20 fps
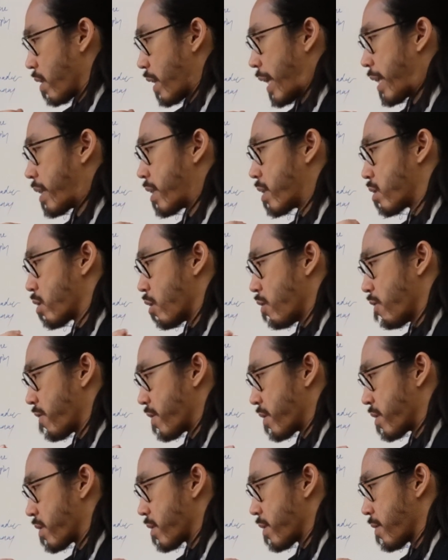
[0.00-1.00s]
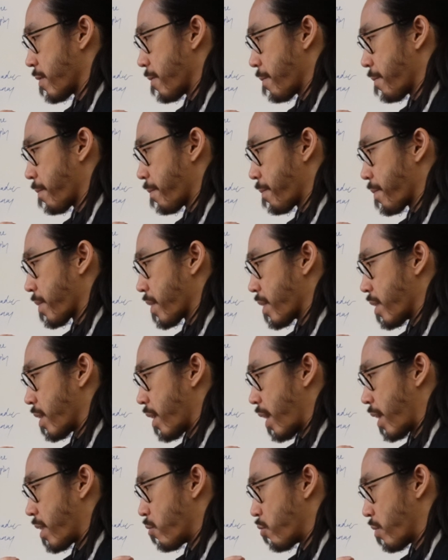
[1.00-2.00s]
In the Sophist,
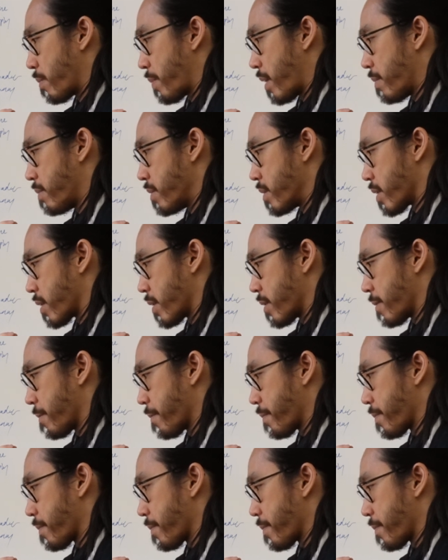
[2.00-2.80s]
and the Republic,